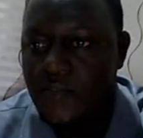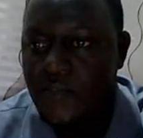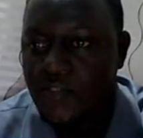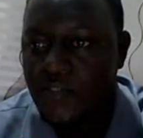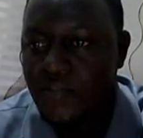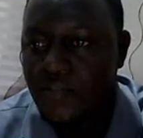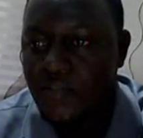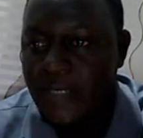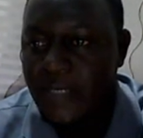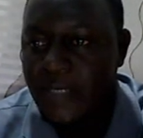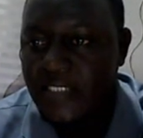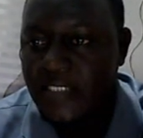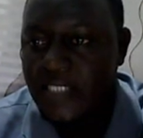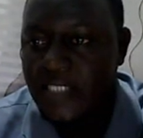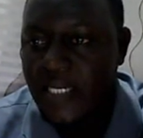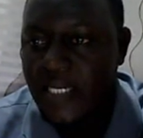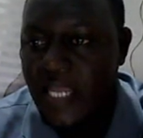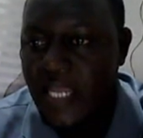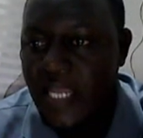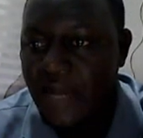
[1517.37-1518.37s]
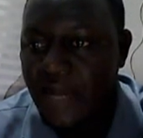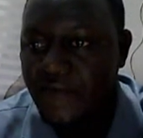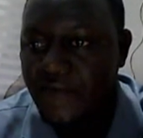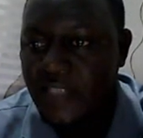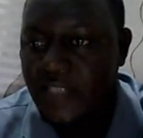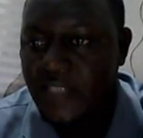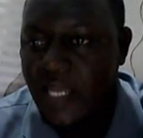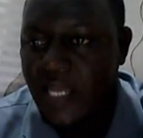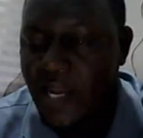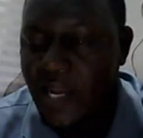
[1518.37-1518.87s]
automatically
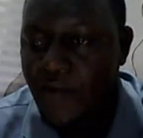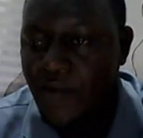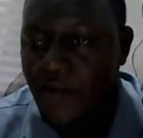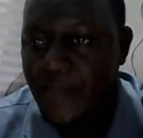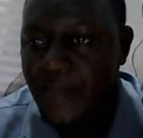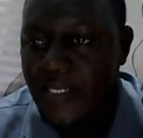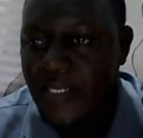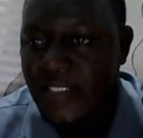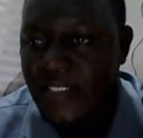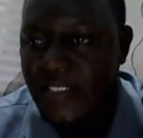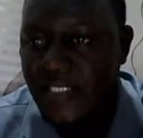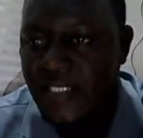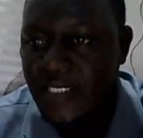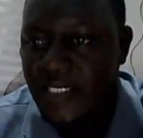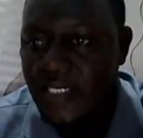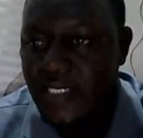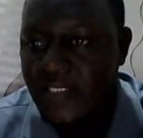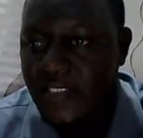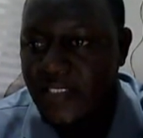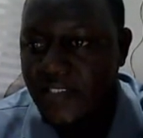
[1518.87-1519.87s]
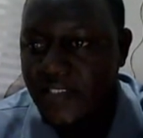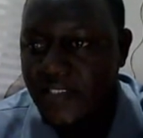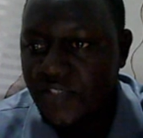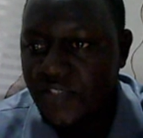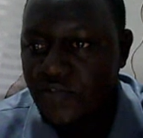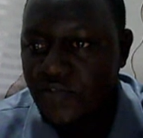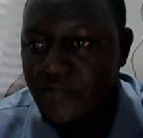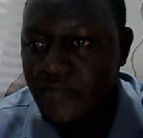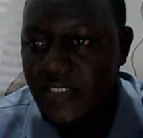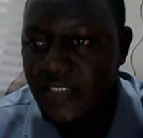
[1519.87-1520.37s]
after how many seconds?
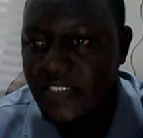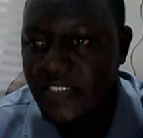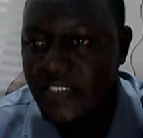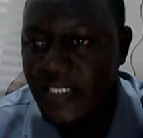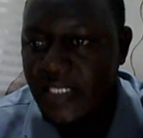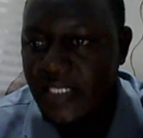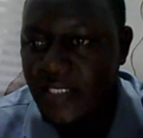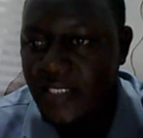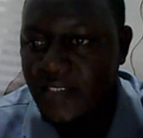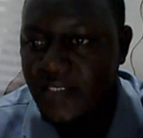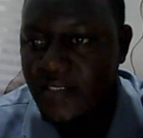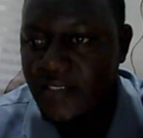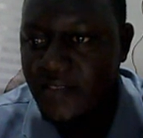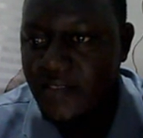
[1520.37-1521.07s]
Should be 10.